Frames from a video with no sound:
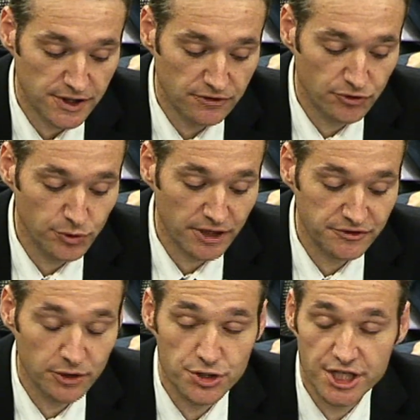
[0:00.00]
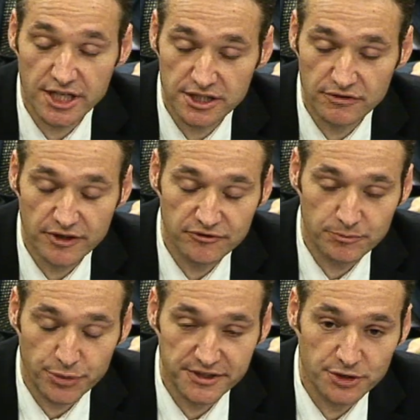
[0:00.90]
if you would have negotiated that
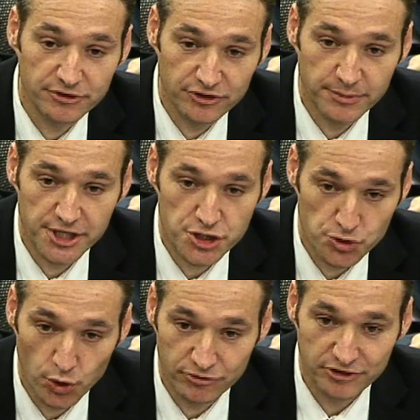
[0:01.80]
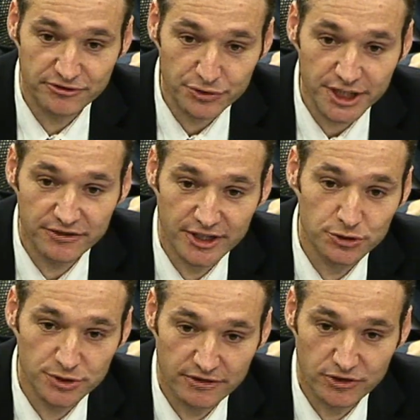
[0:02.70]
private equity fund managers work for free, then you
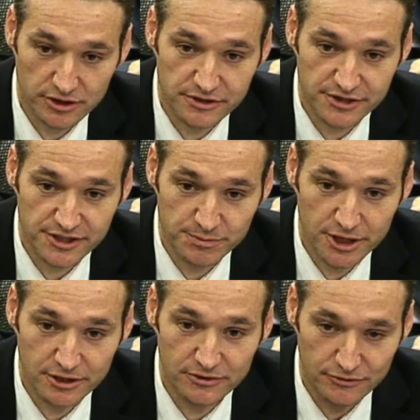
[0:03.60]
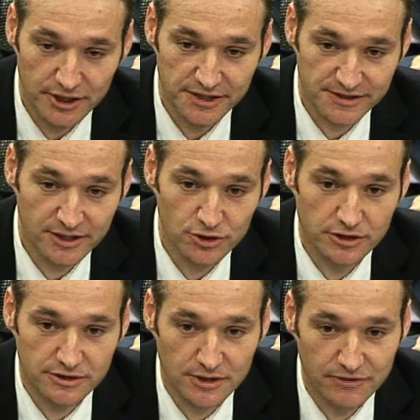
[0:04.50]
would have got $6 billion over the last 10
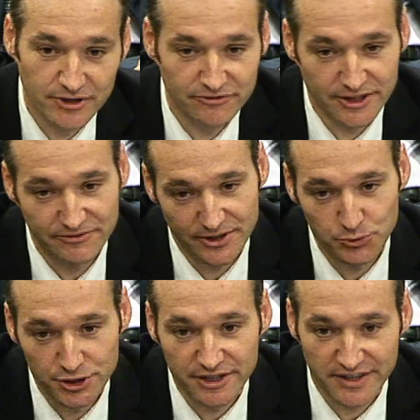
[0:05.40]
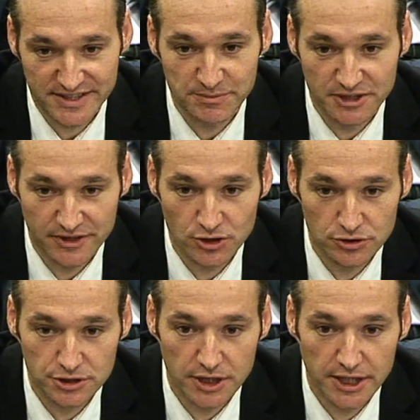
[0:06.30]
years. They wouldn't have accepted that
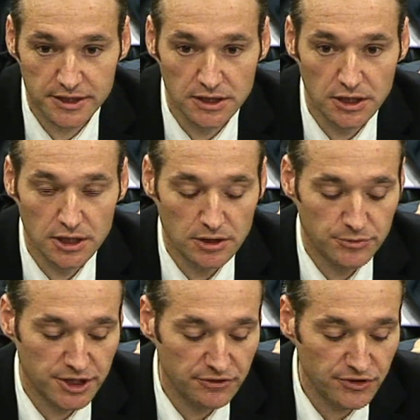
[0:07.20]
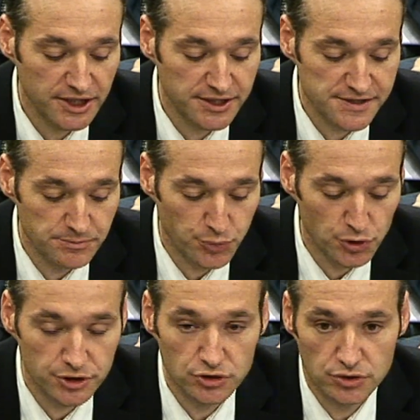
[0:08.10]
contract. But I think it is
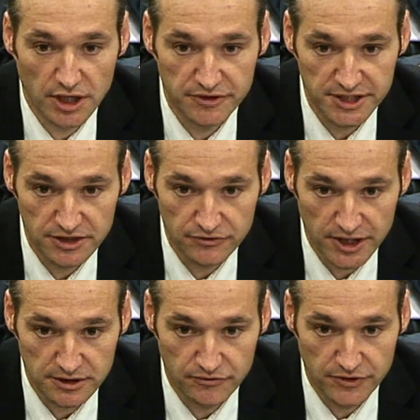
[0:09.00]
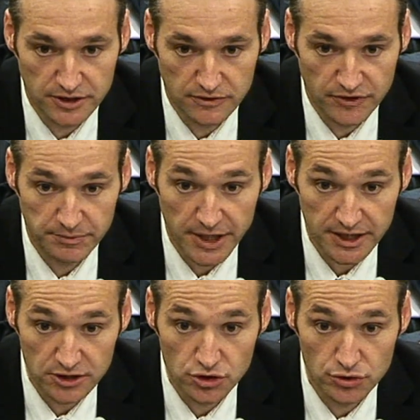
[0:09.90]
important to have indeed that
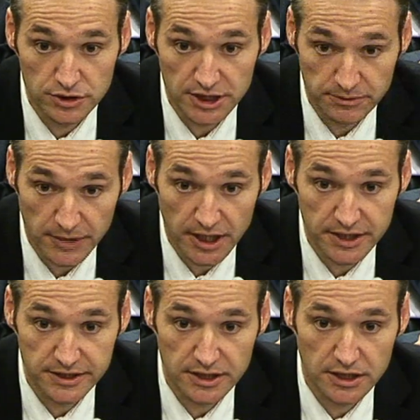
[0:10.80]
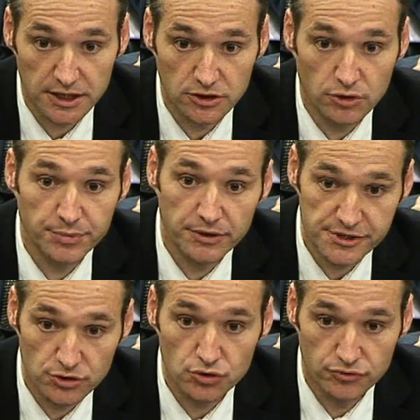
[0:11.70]
magnitude in mind in
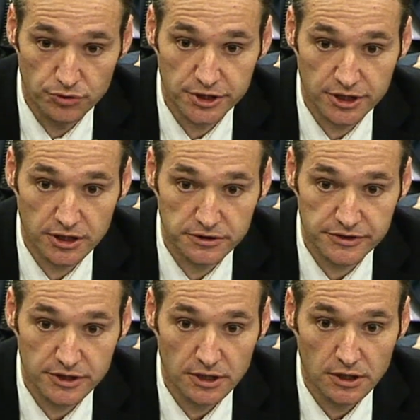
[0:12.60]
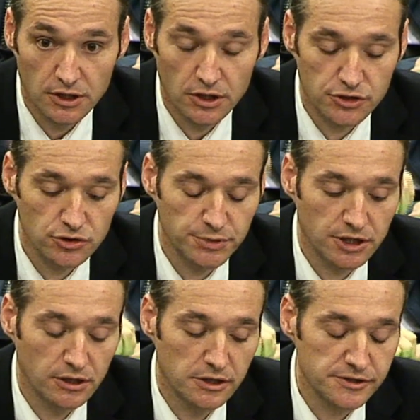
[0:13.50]
comparison to the returns. Also
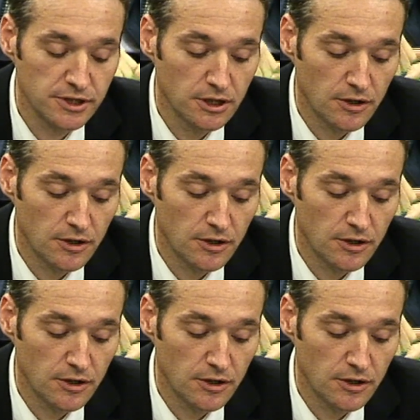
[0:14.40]
because